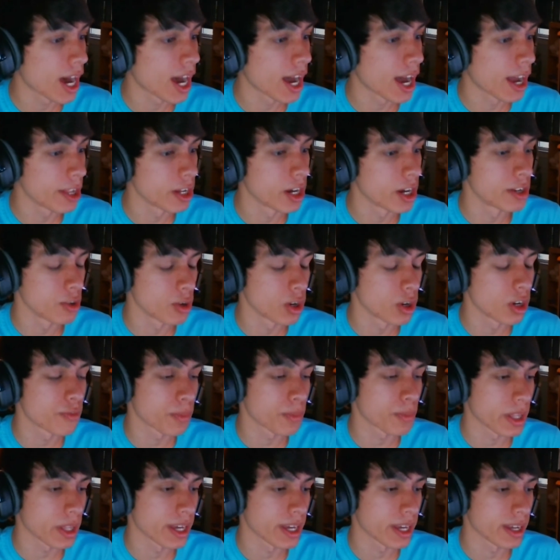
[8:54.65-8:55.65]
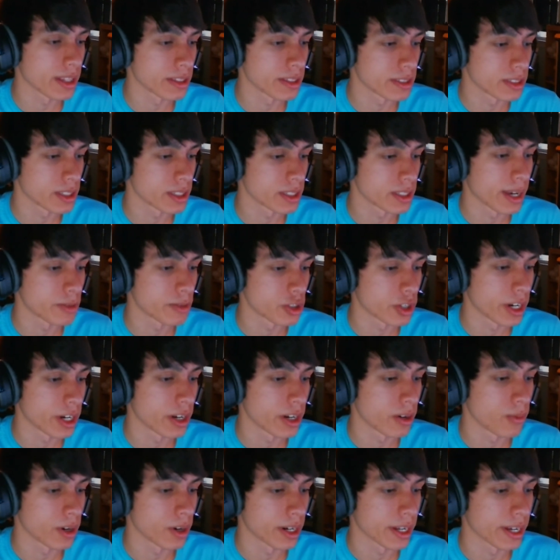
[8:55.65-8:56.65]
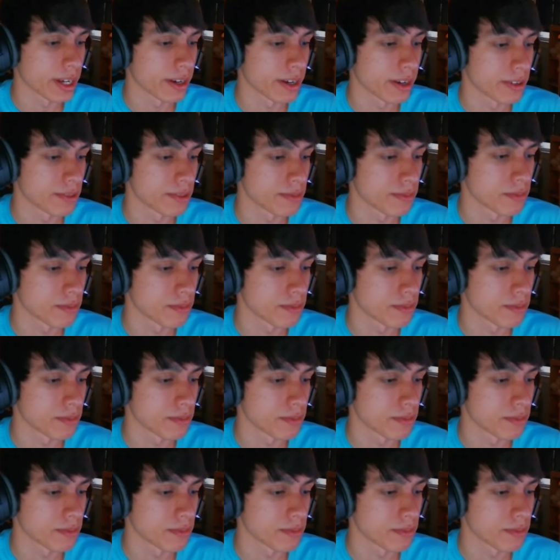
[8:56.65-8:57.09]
I do have plans that I'm trying to work out